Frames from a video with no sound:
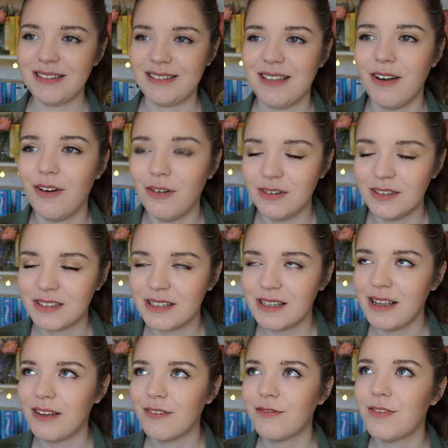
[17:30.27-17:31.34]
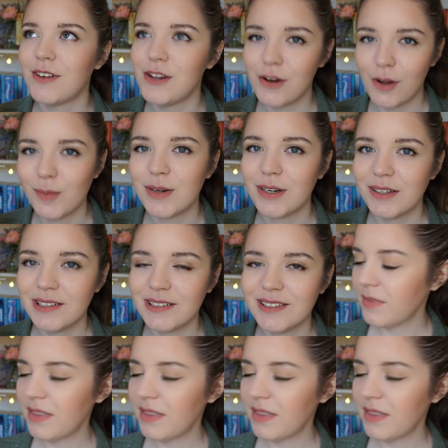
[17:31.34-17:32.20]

it's honestly phenomenal.